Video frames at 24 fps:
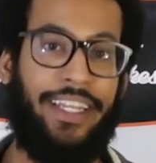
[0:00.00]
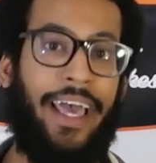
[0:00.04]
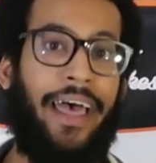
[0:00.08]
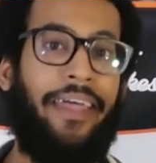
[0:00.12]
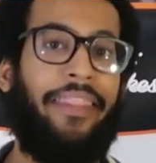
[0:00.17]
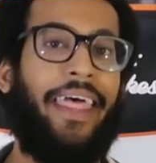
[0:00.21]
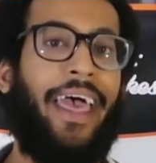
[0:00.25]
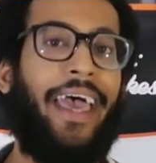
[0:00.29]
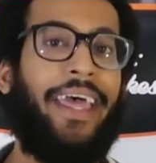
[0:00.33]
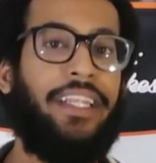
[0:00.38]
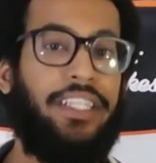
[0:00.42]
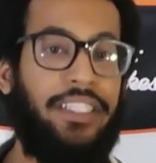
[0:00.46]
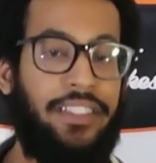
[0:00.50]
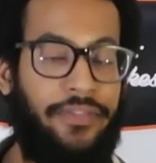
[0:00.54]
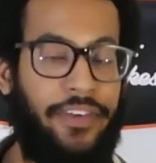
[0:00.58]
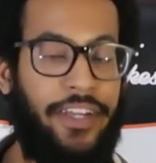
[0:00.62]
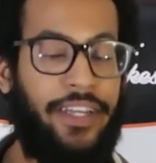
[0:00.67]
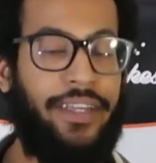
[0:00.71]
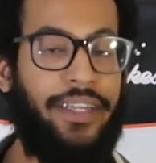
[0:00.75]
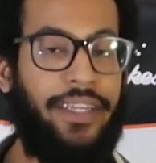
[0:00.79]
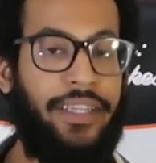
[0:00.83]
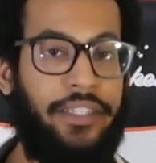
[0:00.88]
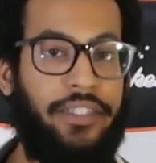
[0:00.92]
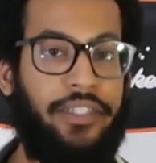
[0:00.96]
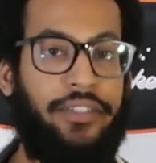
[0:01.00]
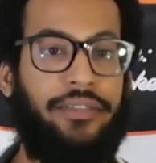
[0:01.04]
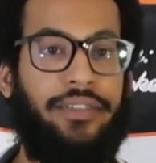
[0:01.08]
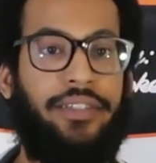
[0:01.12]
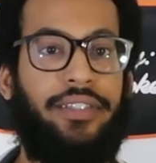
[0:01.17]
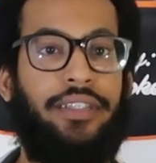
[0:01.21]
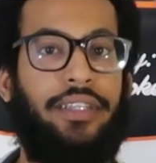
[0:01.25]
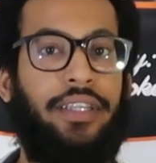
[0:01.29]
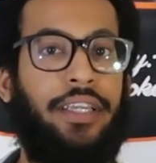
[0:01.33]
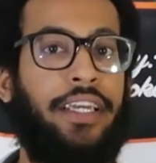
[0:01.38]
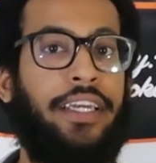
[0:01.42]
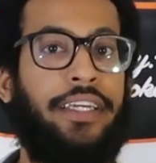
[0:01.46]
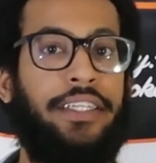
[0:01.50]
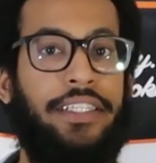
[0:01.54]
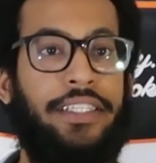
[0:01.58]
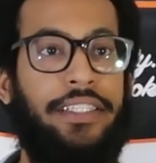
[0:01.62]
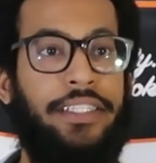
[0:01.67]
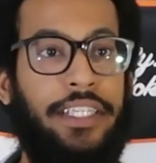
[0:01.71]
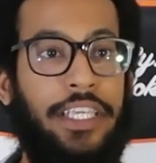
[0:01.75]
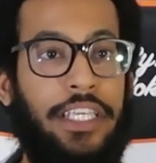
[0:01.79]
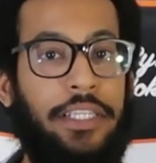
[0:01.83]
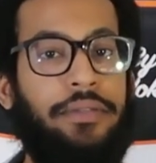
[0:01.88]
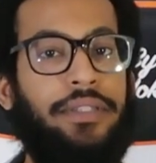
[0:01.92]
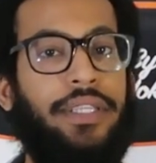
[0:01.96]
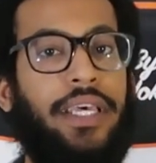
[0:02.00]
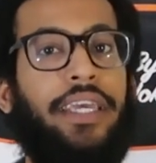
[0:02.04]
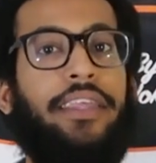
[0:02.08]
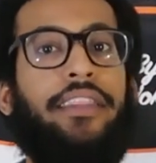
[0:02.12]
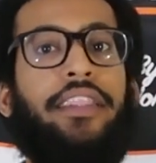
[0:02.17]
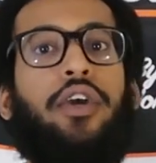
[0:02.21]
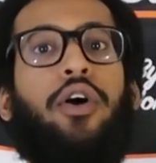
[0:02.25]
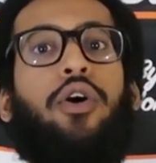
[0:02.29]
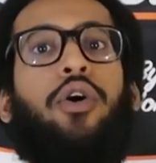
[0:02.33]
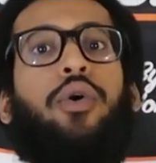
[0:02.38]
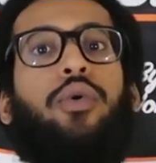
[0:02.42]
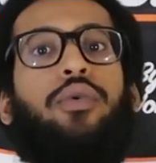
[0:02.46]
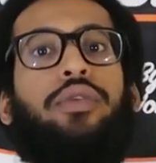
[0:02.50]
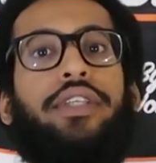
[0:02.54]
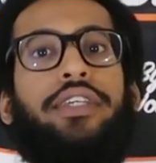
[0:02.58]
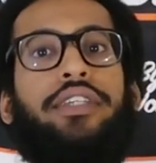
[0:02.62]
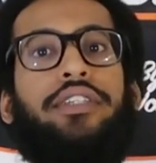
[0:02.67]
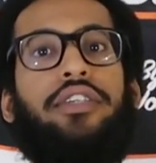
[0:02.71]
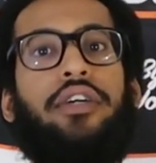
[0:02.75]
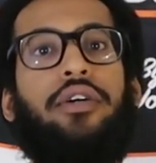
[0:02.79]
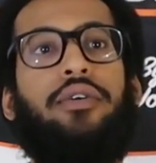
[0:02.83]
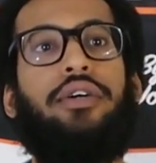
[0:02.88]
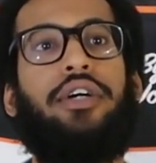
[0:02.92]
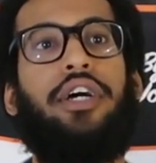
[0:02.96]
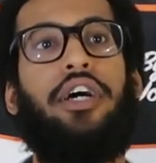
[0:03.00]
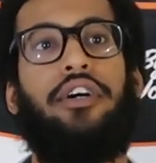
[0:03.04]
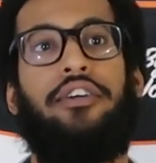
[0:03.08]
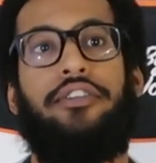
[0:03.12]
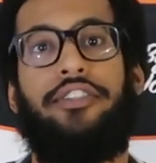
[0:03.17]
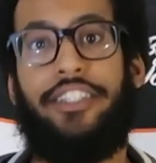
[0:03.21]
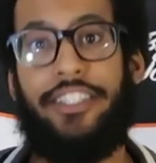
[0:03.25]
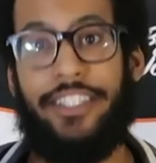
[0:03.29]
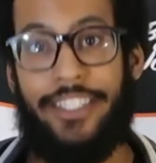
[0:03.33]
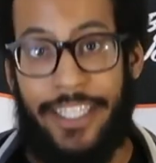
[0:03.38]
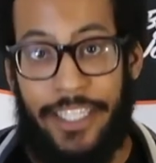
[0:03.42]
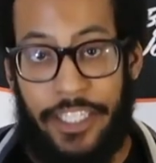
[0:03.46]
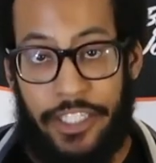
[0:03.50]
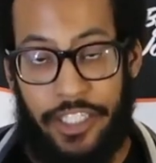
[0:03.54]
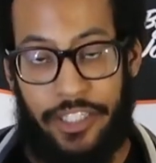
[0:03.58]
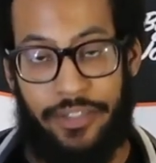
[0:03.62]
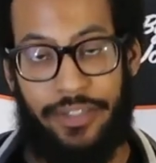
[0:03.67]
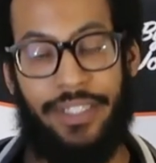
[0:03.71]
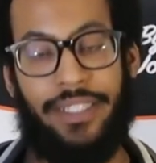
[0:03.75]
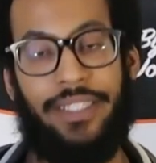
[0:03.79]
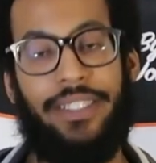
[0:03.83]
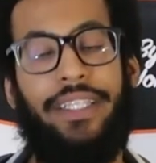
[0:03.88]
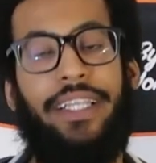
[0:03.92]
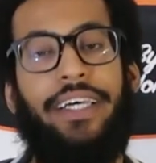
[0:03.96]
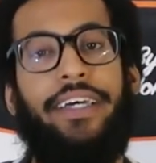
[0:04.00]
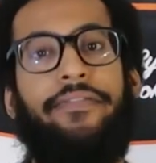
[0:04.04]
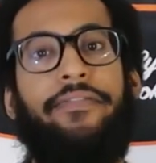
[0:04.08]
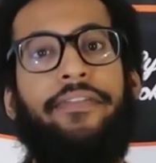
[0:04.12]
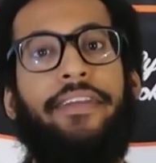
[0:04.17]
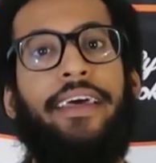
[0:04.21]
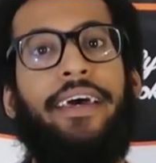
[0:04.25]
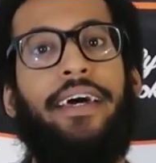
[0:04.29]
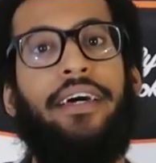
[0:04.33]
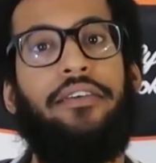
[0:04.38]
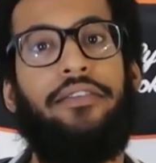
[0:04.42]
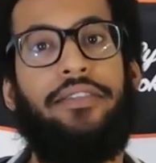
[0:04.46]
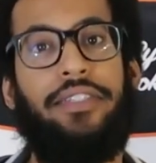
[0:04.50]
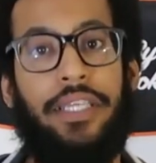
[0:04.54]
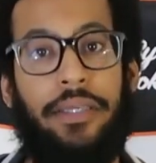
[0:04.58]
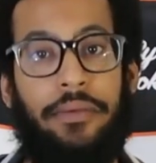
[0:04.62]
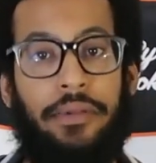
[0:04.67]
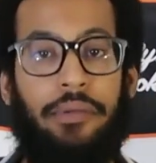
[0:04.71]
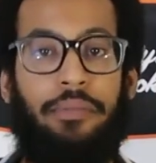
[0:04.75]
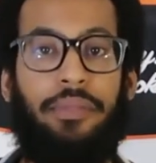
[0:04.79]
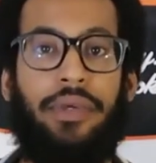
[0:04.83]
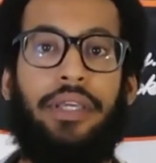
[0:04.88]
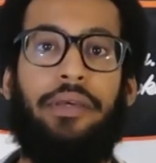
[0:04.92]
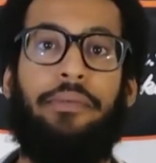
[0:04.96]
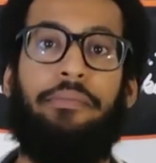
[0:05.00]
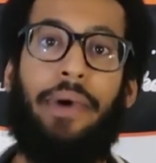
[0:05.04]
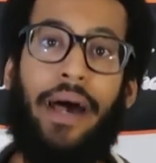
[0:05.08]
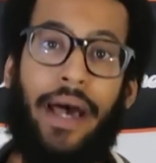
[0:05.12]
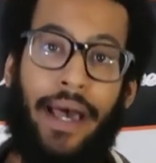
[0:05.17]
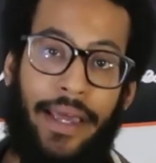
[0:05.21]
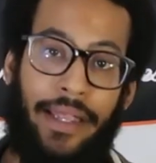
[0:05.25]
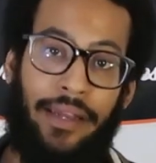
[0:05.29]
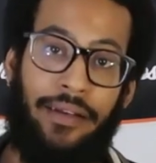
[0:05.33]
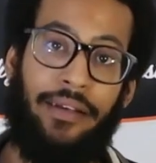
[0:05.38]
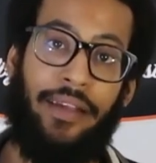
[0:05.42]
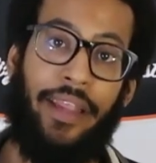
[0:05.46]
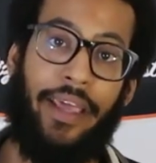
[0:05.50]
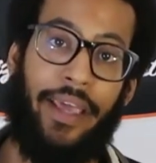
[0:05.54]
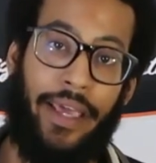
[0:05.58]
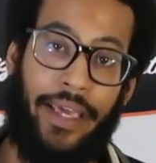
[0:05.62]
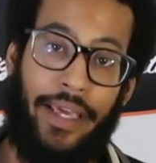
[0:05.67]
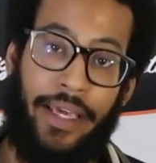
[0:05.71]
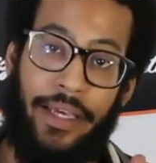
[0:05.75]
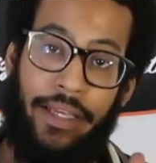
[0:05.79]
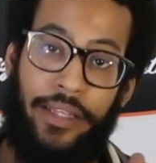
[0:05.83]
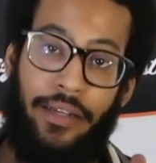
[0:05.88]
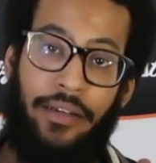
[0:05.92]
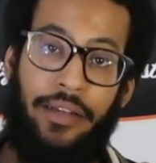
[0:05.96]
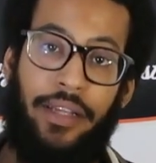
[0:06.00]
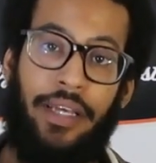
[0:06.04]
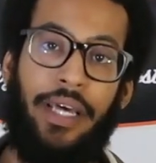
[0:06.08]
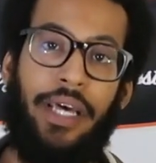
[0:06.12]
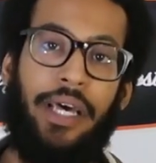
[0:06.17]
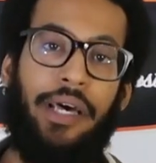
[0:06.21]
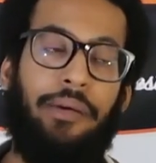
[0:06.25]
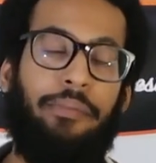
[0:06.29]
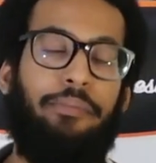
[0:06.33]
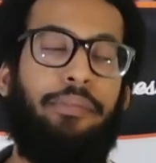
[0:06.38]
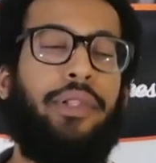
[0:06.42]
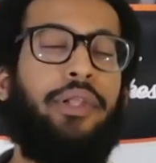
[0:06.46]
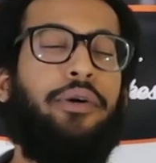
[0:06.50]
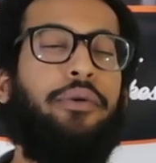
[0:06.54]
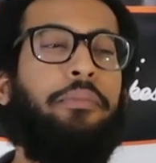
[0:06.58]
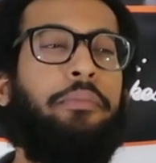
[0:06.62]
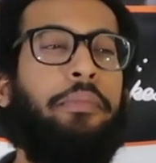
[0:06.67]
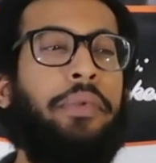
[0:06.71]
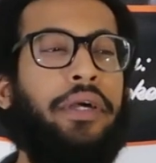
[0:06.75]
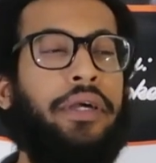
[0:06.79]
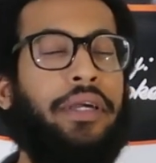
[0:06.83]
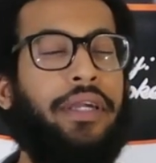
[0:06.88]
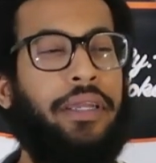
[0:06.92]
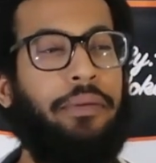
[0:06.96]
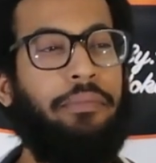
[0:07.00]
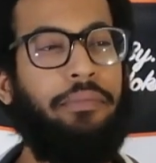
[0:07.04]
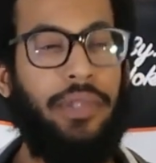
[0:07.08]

Now, that is very interesting because it seems like the only so called centrists left now seem to be Biden and Bloomberg.